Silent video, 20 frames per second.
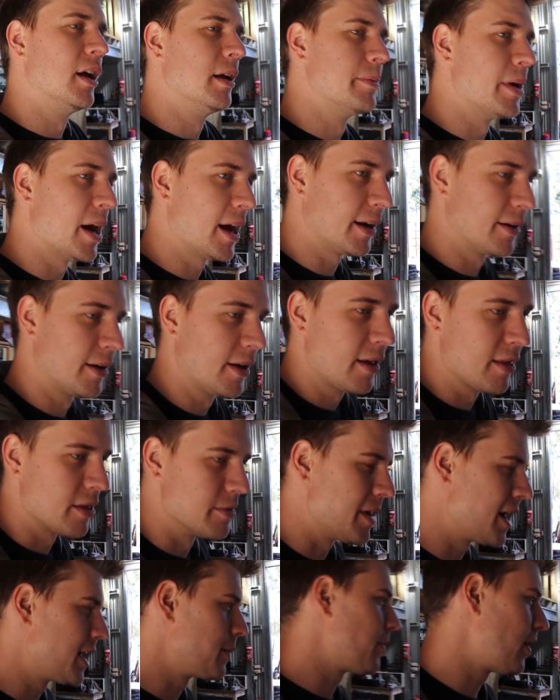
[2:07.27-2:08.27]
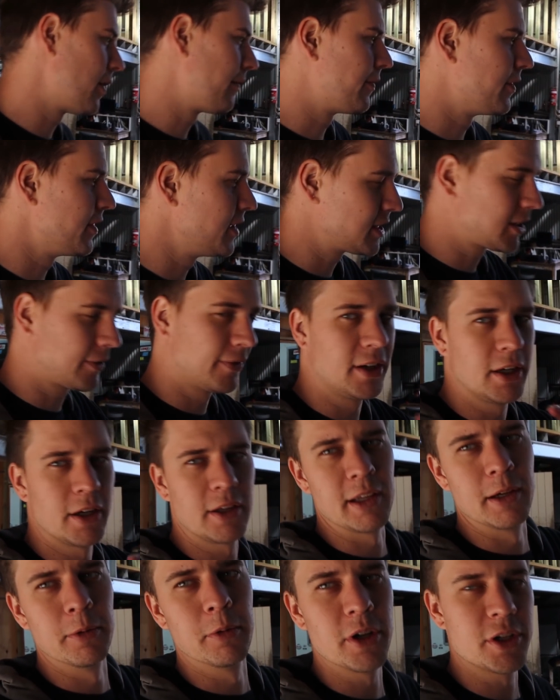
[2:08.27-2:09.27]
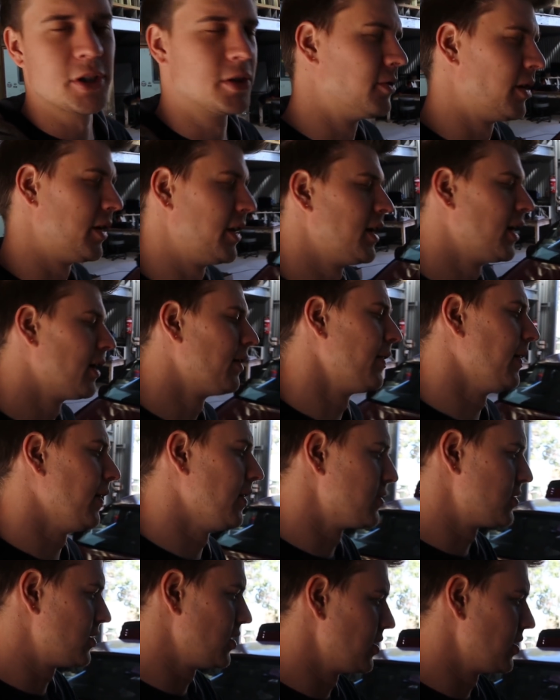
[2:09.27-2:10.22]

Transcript: But the main one for this video that you're watching right now is